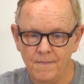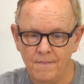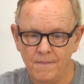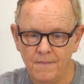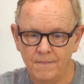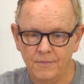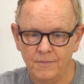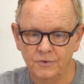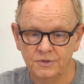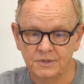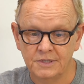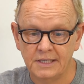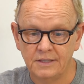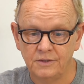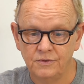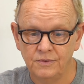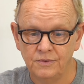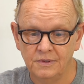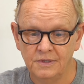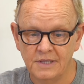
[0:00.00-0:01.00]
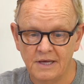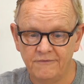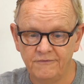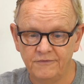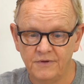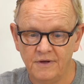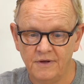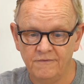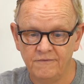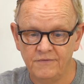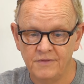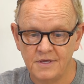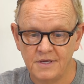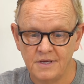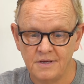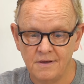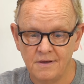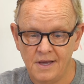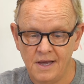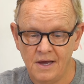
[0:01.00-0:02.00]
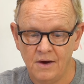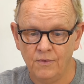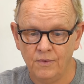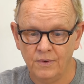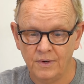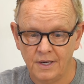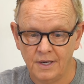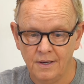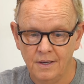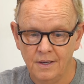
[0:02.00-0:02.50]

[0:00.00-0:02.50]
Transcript: slightly to the left of the aorta.